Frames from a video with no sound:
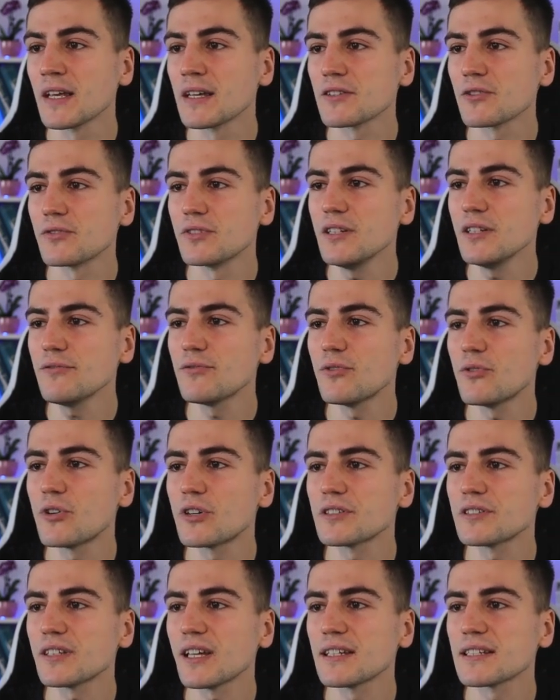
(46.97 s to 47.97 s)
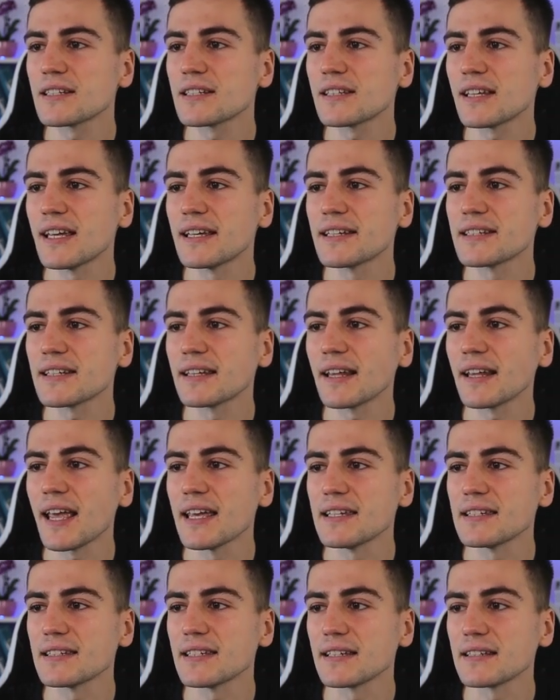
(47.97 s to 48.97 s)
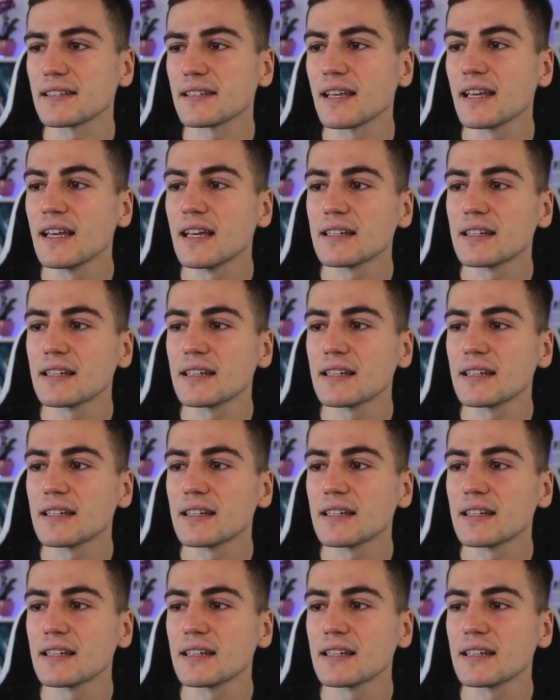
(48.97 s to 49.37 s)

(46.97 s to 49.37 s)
So d4, takes, and a6.